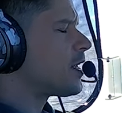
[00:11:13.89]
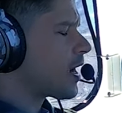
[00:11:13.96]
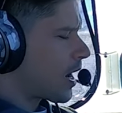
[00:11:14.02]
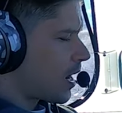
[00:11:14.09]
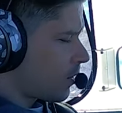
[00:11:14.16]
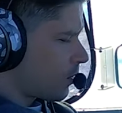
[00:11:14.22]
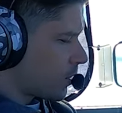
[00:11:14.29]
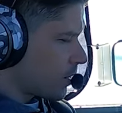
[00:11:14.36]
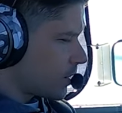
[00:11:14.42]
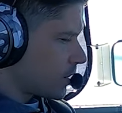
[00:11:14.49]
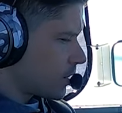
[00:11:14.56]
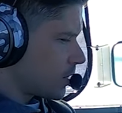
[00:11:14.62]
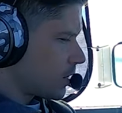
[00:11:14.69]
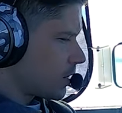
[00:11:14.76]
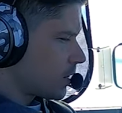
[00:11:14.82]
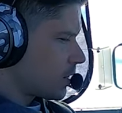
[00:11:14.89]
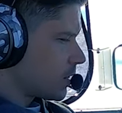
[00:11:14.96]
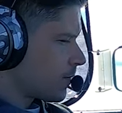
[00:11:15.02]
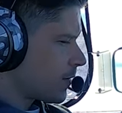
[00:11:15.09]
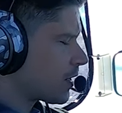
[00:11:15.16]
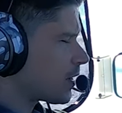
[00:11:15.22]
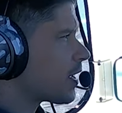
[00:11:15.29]
hours,
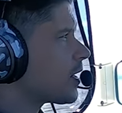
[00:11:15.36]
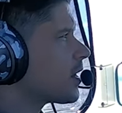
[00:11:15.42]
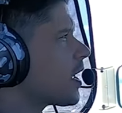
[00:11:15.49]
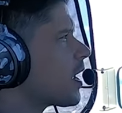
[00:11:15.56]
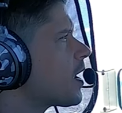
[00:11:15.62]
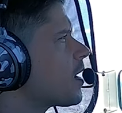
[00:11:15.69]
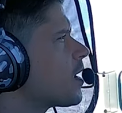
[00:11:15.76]
something like that,